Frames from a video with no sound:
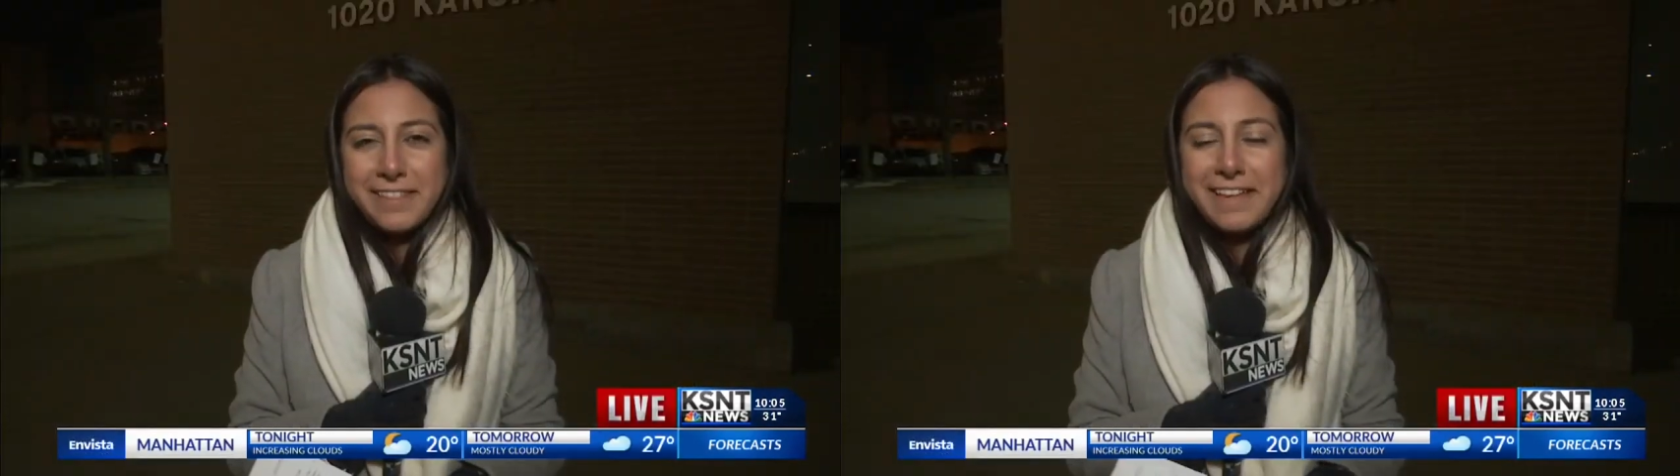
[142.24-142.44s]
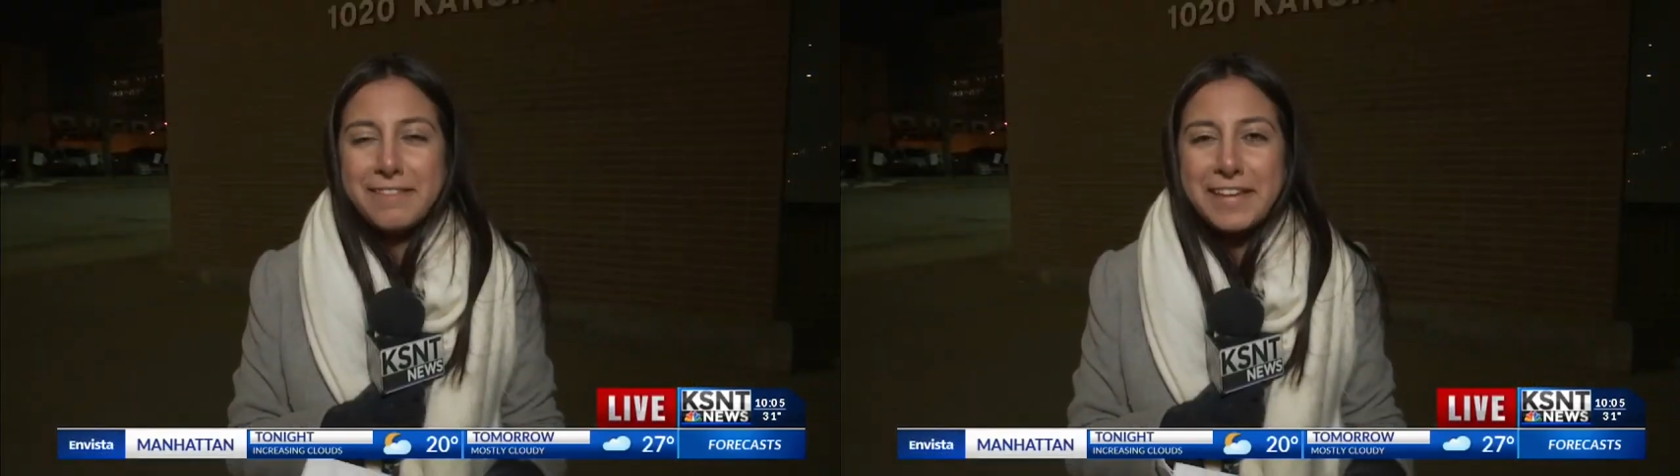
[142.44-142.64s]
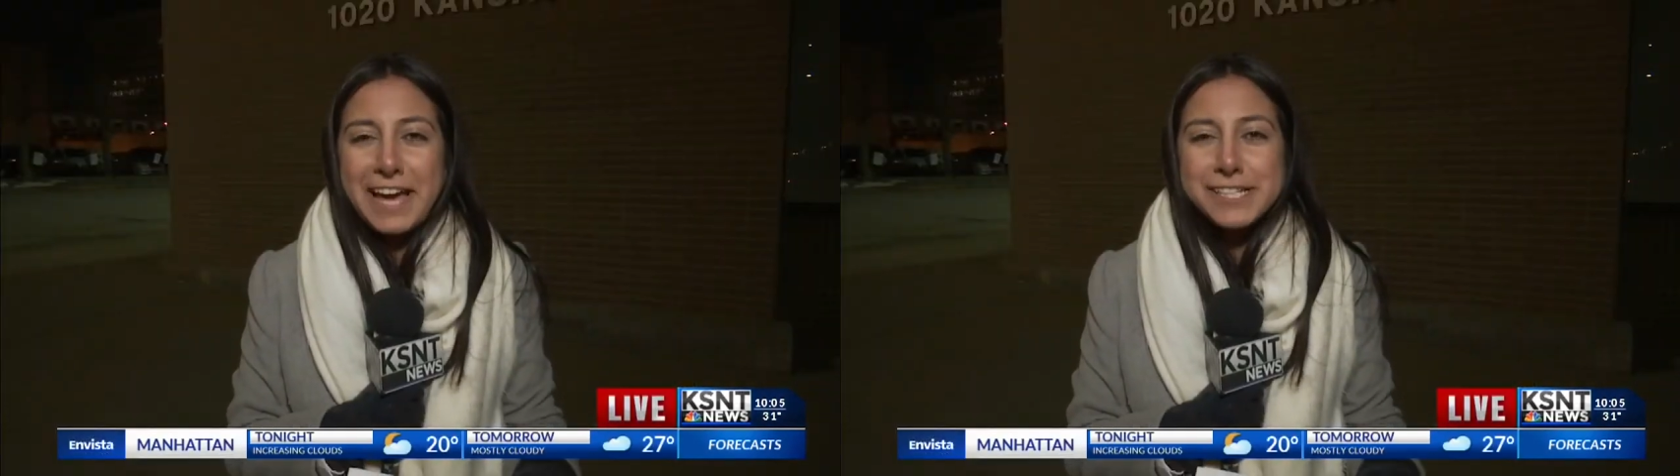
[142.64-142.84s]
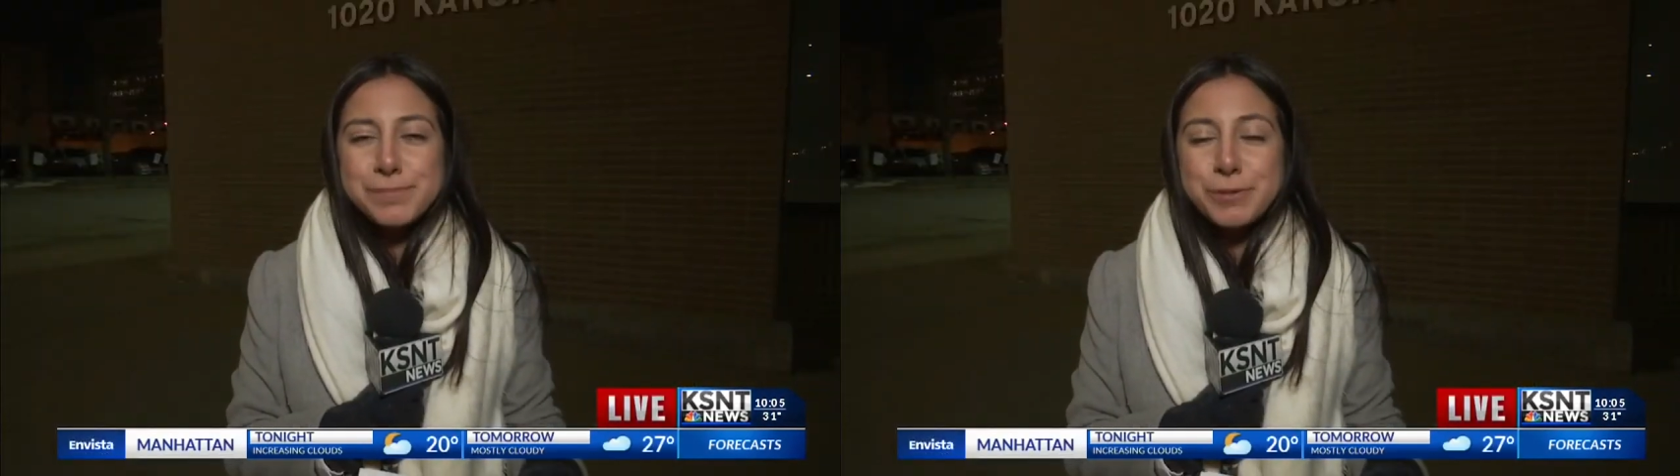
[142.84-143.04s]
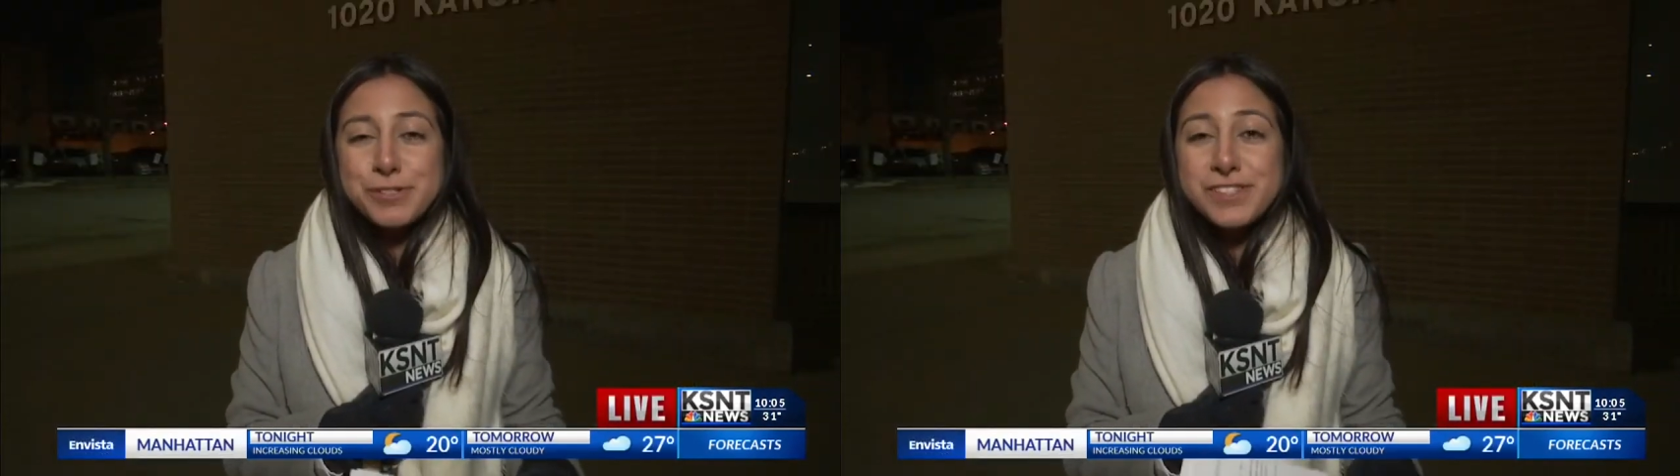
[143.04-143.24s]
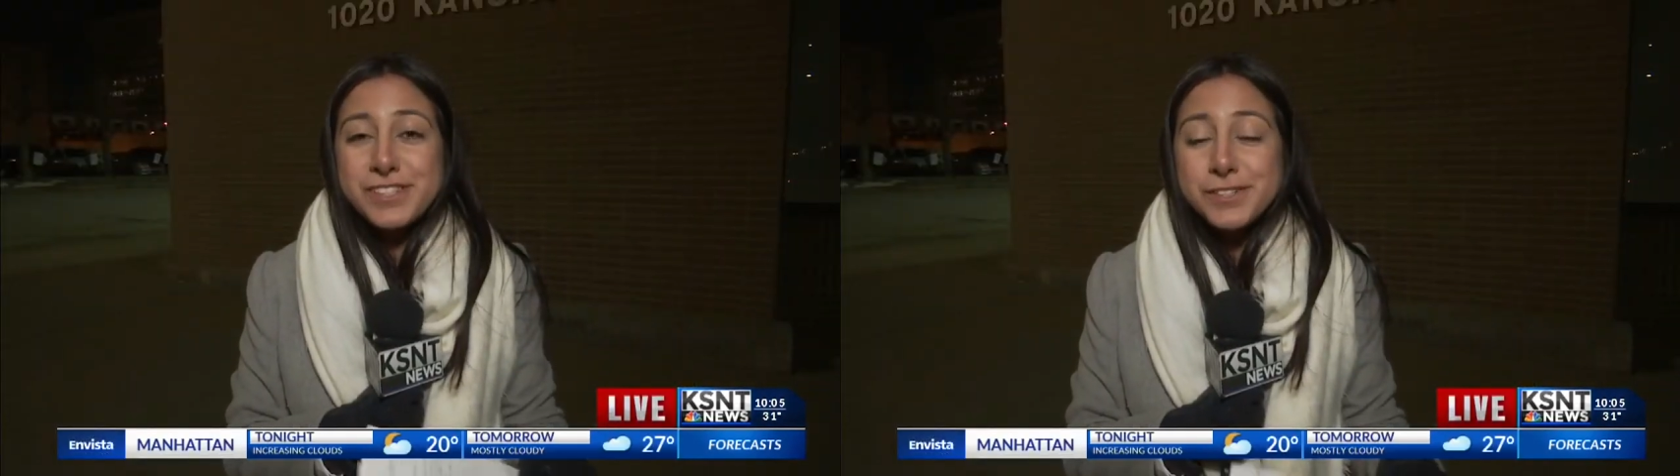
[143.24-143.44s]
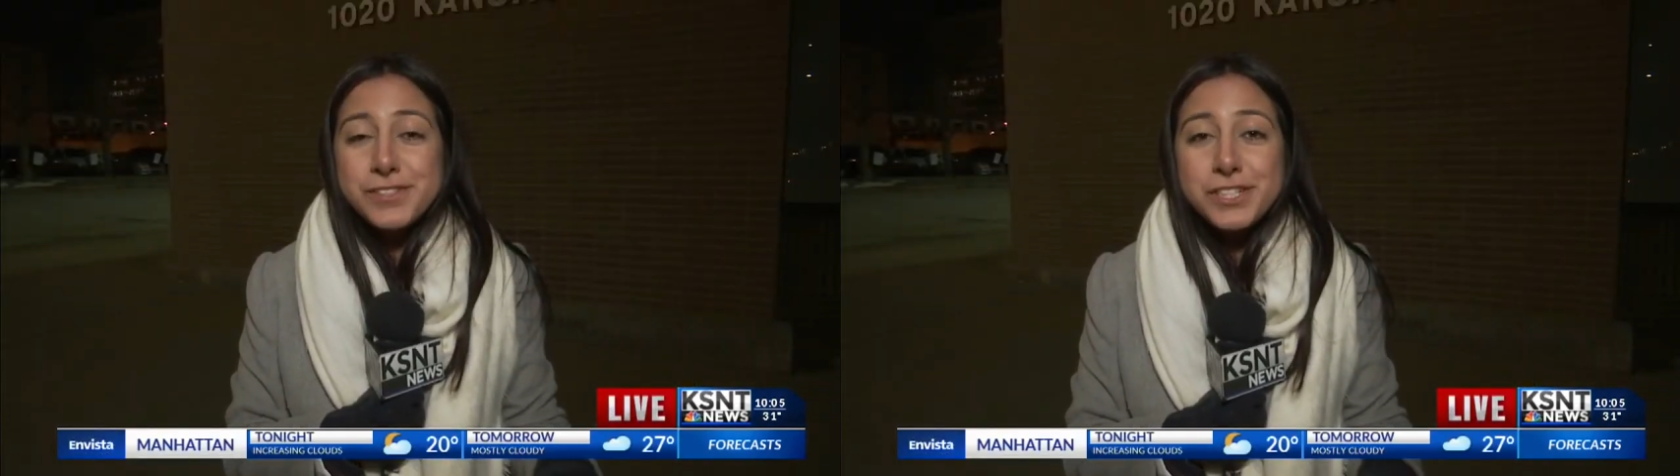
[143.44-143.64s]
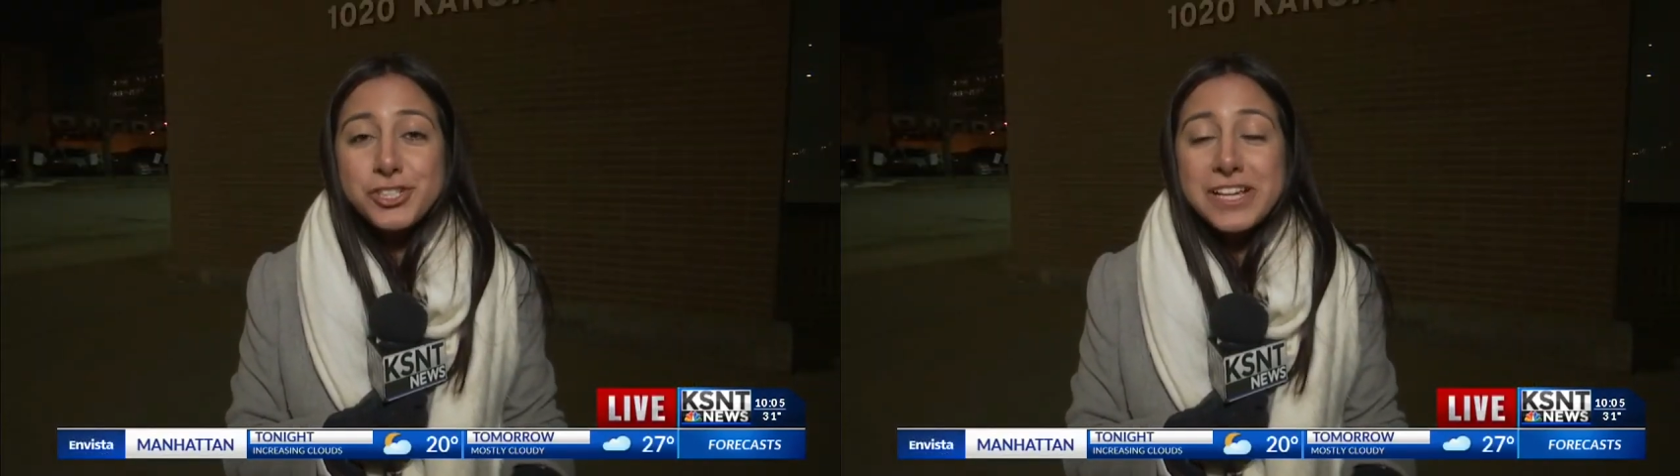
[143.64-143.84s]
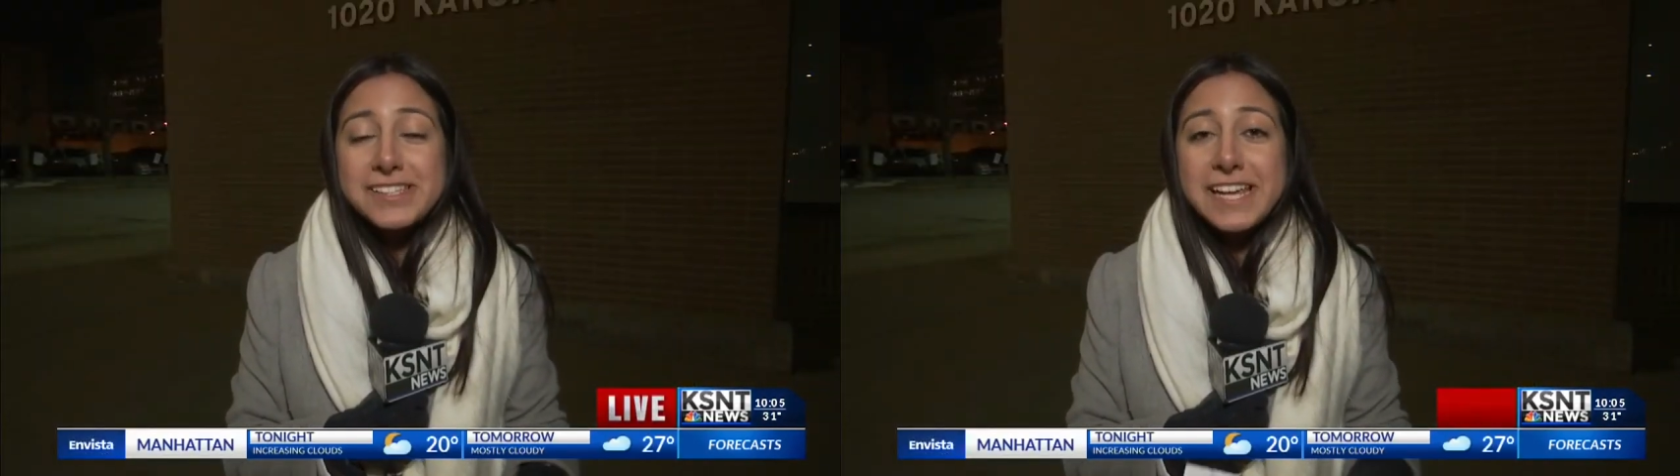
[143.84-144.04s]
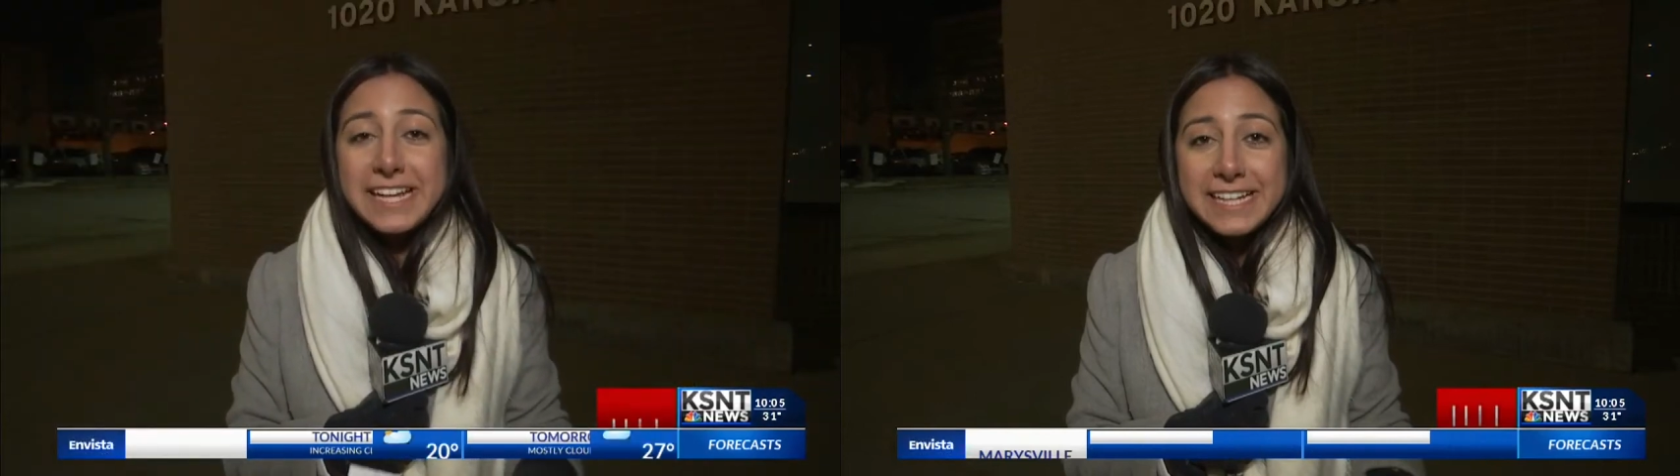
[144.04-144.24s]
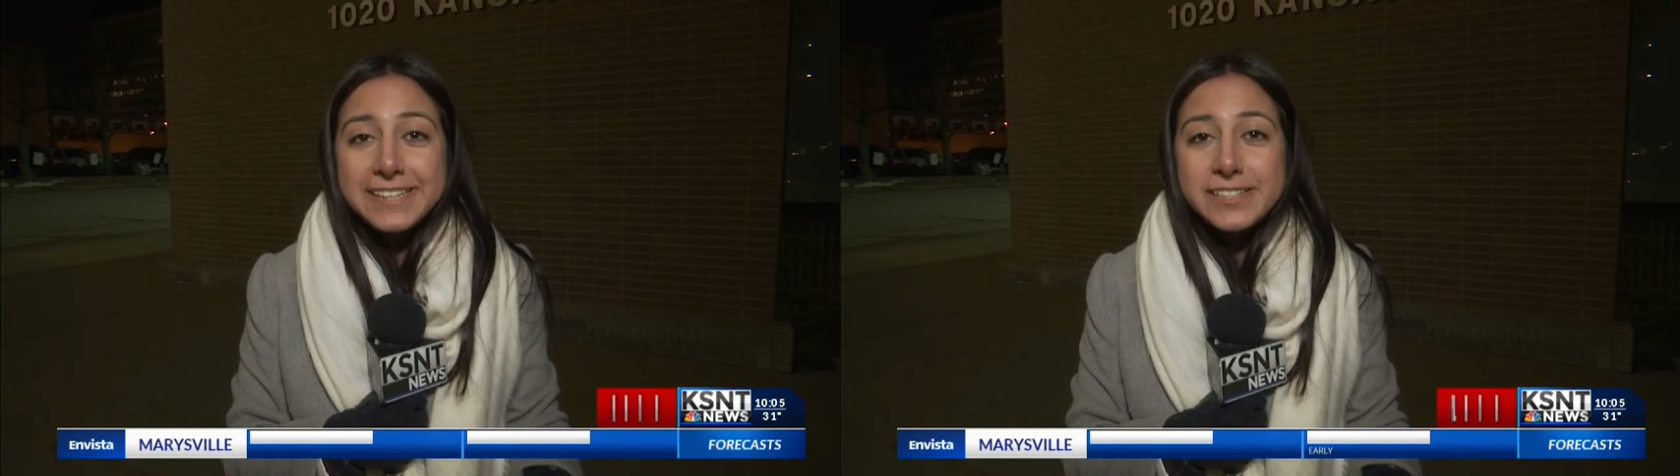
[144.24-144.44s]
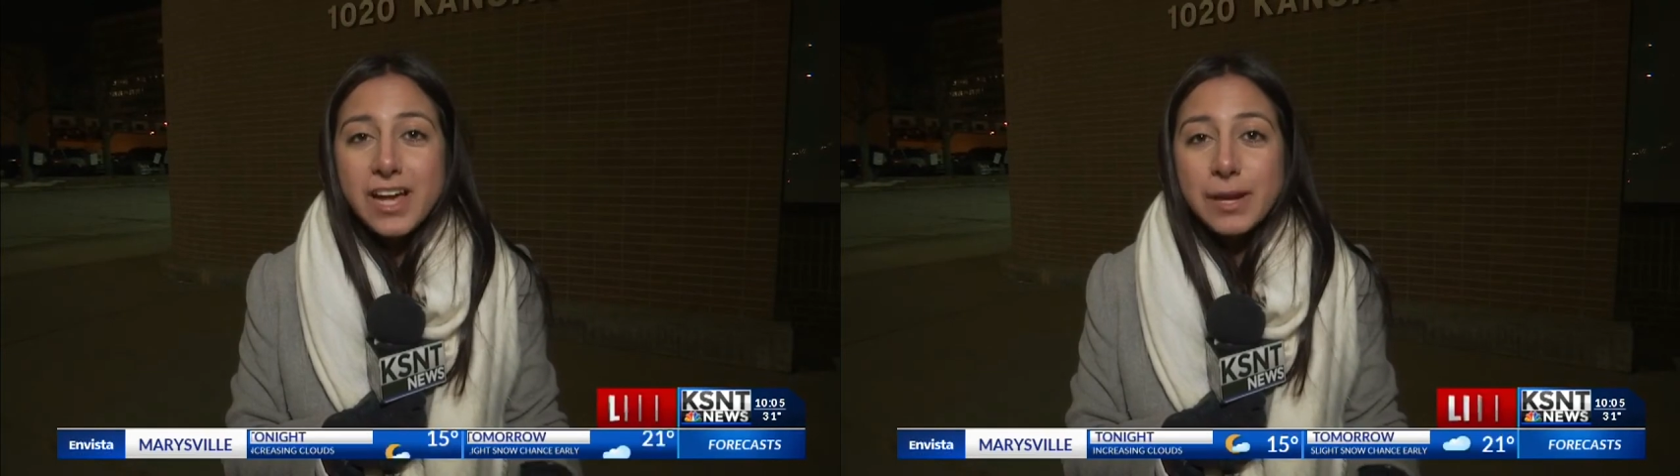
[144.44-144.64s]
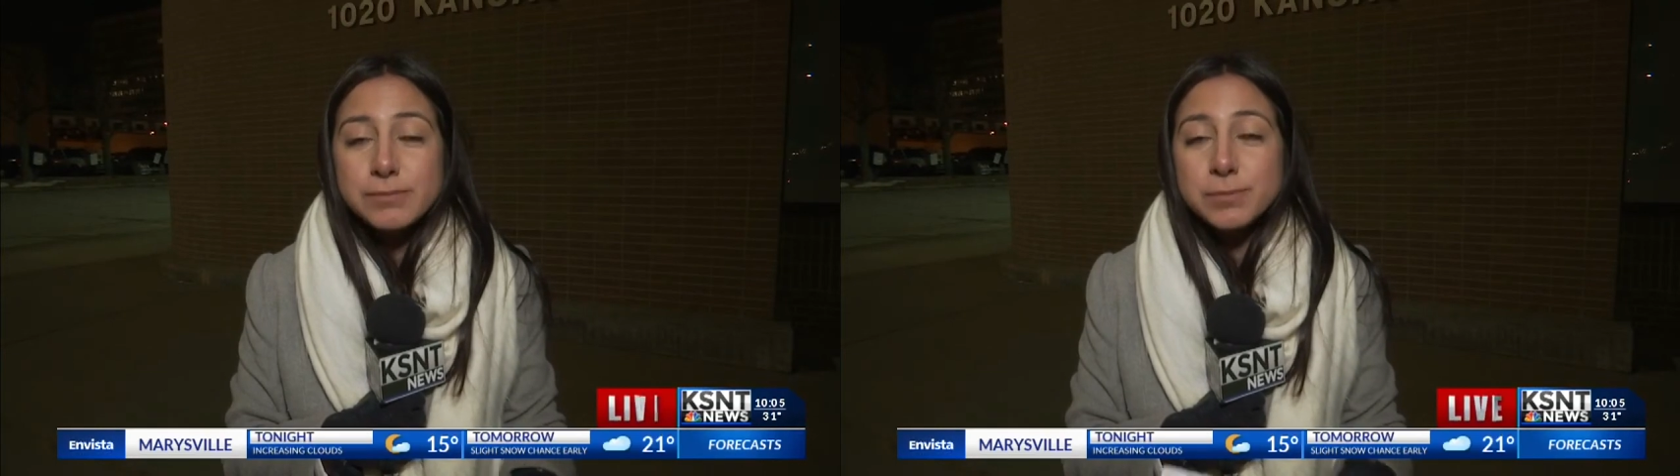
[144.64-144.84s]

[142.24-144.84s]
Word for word: Now, the experts still suggest taking the time